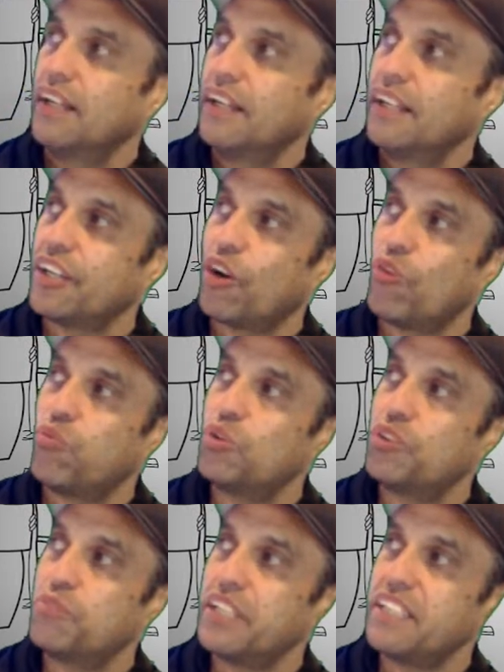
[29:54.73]
A
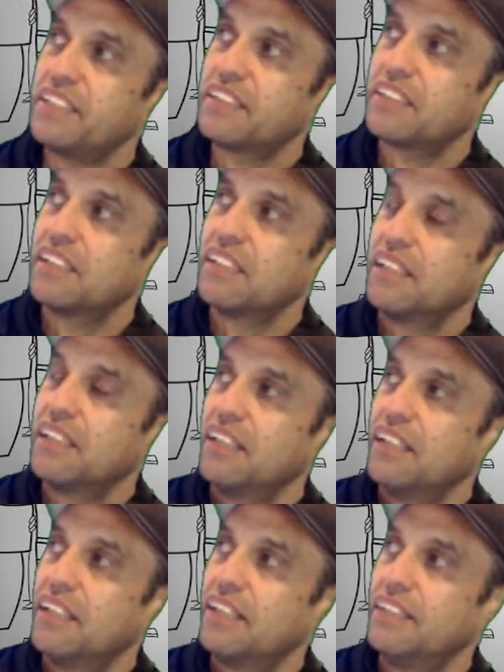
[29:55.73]
wildebeest
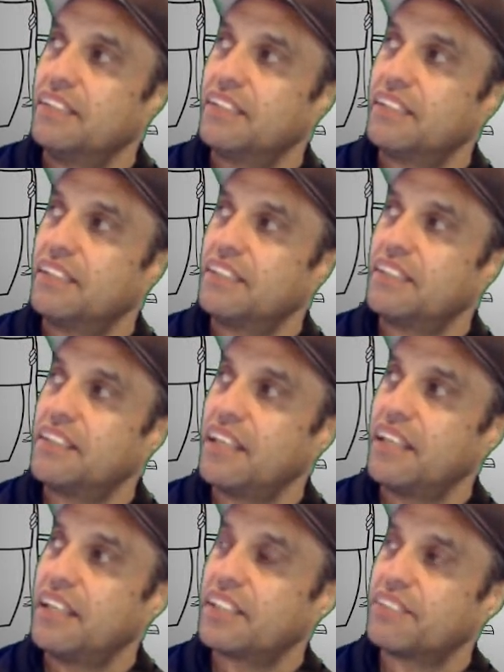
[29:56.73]
is
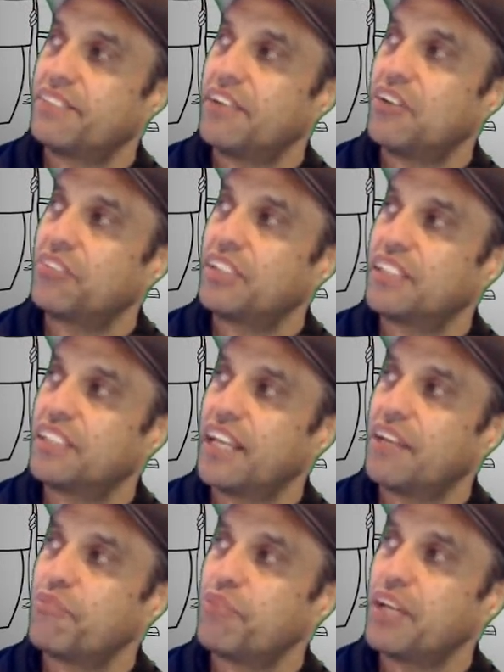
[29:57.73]
there, it's evolved into
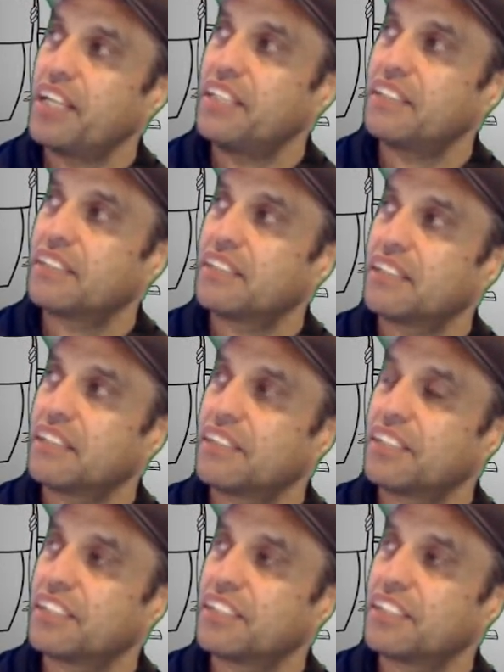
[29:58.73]
that piece because it